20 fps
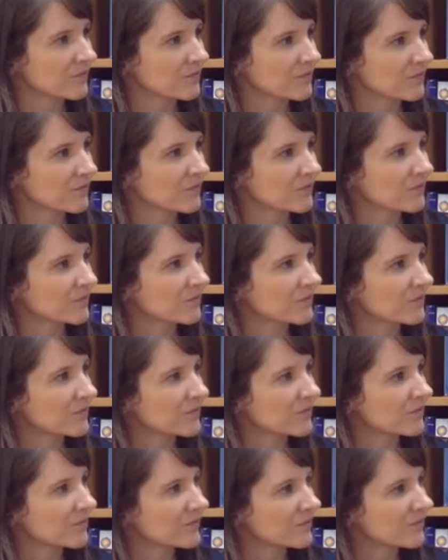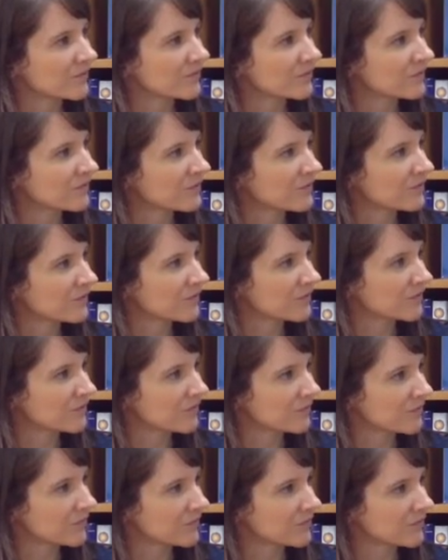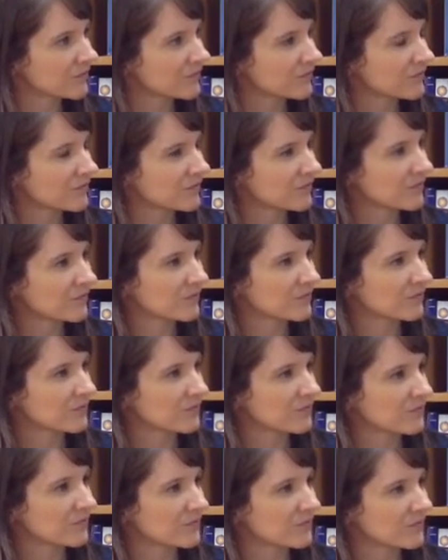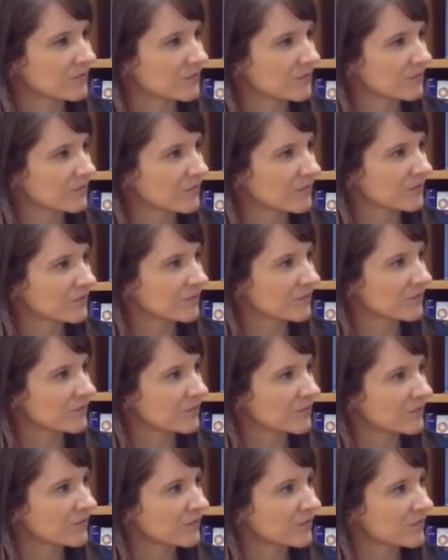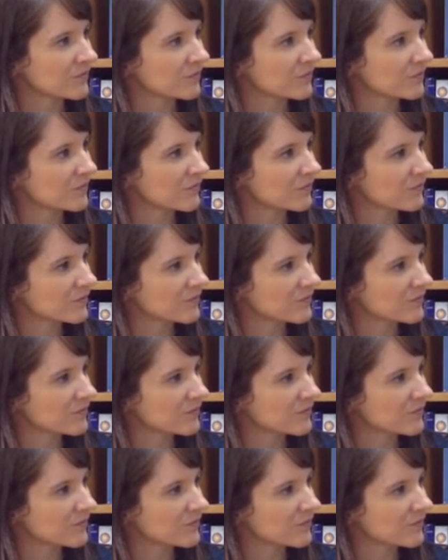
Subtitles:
(not speaking)